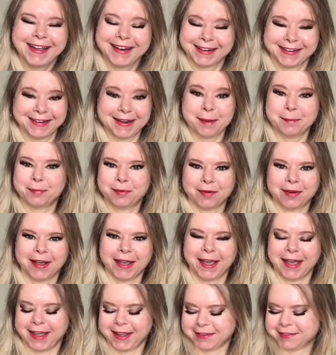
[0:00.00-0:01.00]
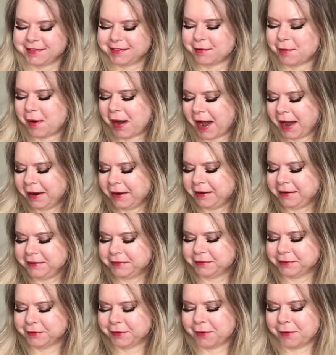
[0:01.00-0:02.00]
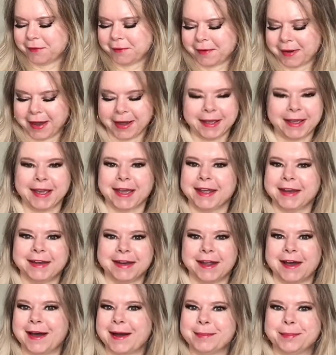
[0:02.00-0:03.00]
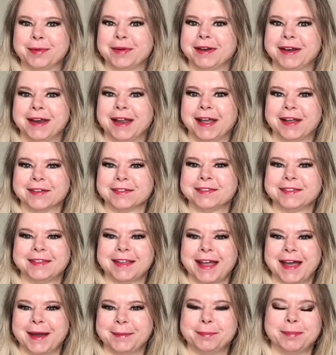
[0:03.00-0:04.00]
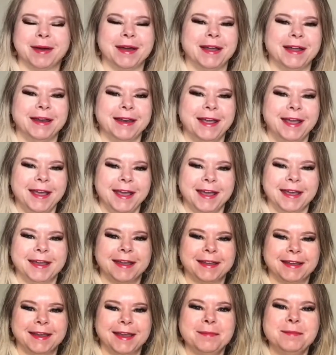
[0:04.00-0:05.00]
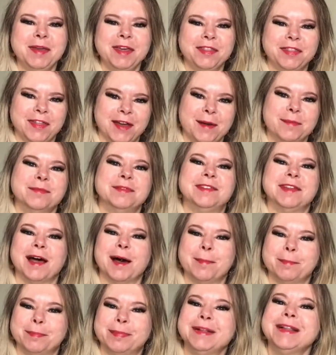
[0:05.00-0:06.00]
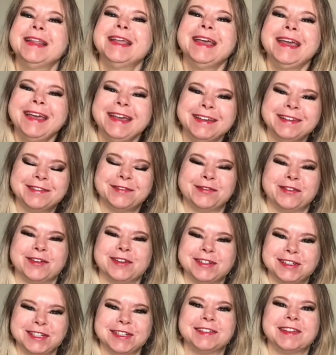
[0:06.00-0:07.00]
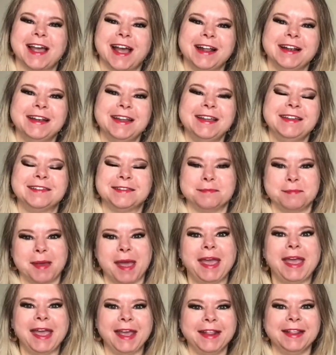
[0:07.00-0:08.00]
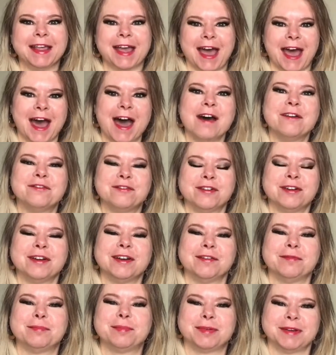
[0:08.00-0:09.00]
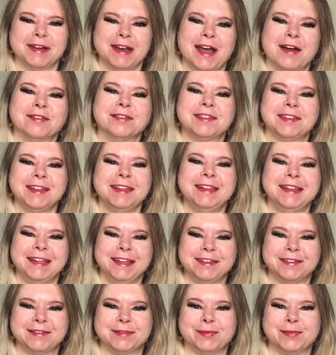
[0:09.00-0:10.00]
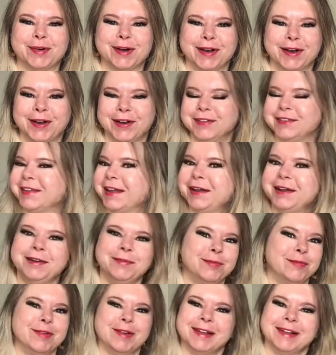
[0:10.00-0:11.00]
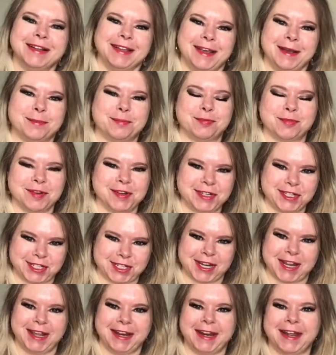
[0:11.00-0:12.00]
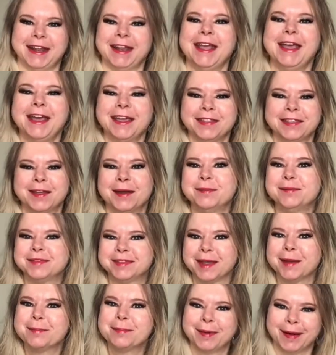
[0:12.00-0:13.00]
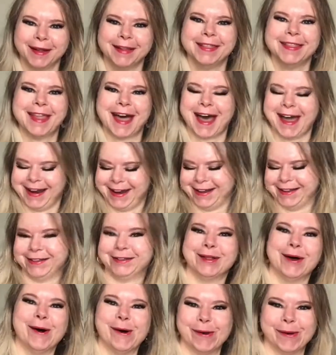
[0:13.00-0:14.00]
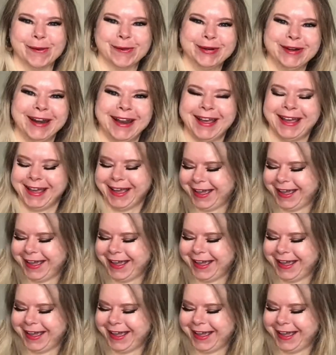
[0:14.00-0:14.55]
number eight so I don't know I cannot pronounce that but give me thumbs up, please, for just at least making the effort of pronouncing these words. I really appreciate it. Thumbs up on that alone.